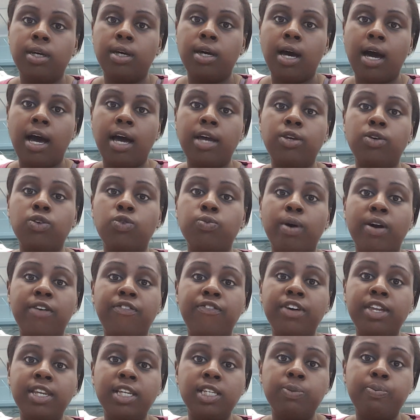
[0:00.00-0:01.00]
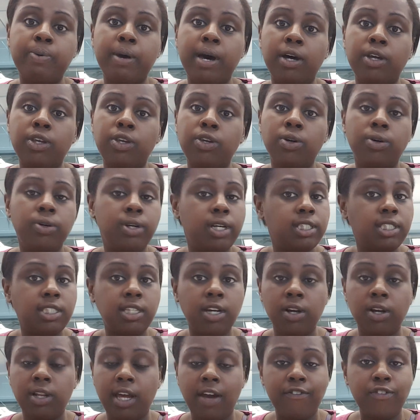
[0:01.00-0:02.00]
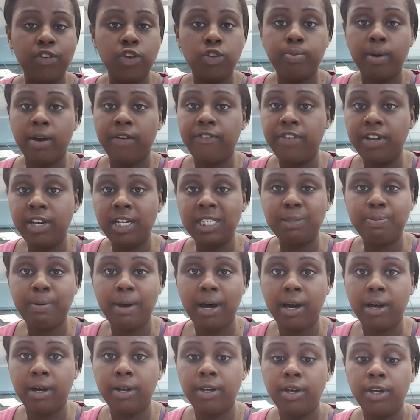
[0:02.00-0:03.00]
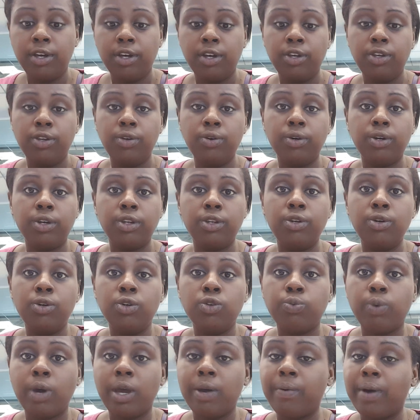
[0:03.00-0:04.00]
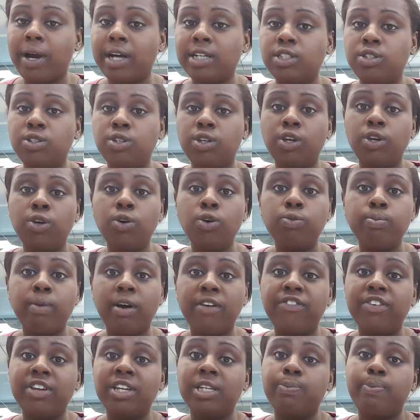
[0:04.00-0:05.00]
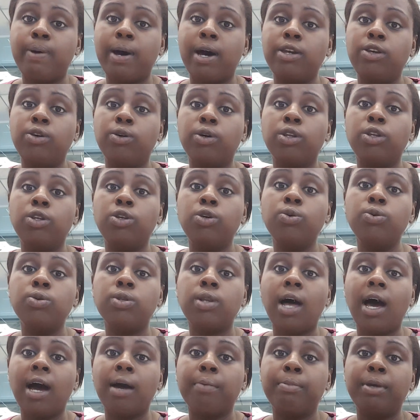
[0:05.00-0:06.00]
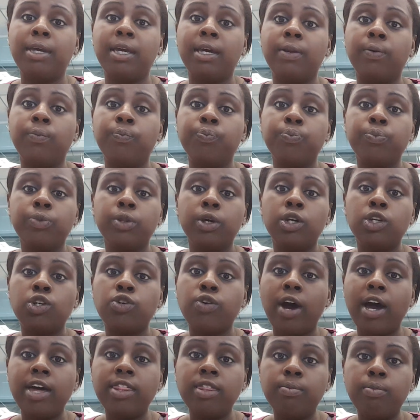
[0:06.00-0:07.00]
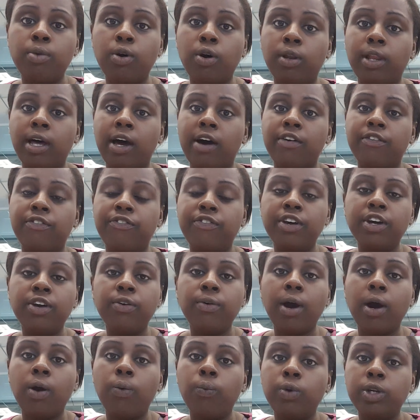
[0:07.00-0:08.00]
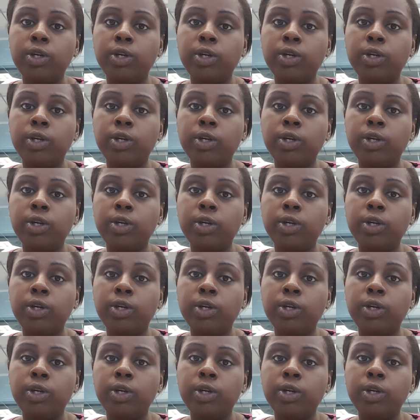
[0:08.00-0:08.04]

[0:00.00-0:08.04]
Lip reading: I use MyFitnessPal. You don't necessarily have to use MyFitnessPal. You can use Weight Watchers. You can use MyFitnessPal. You can use LogMeIn. Try them all out. Figure out